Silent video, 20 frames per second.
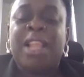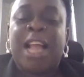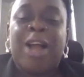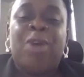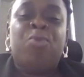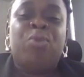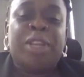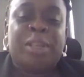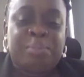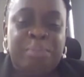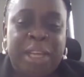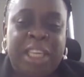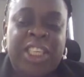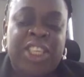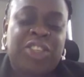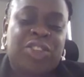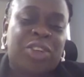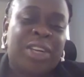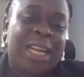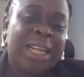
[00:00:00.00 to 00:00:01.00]
and with
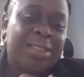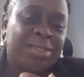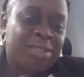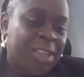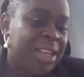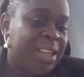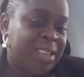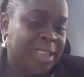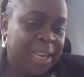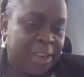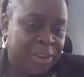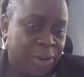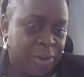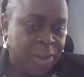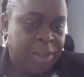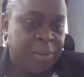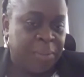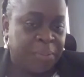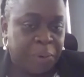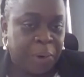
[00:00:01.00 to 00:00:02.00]
making sure that things are
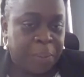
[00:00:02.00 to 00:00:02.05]
done the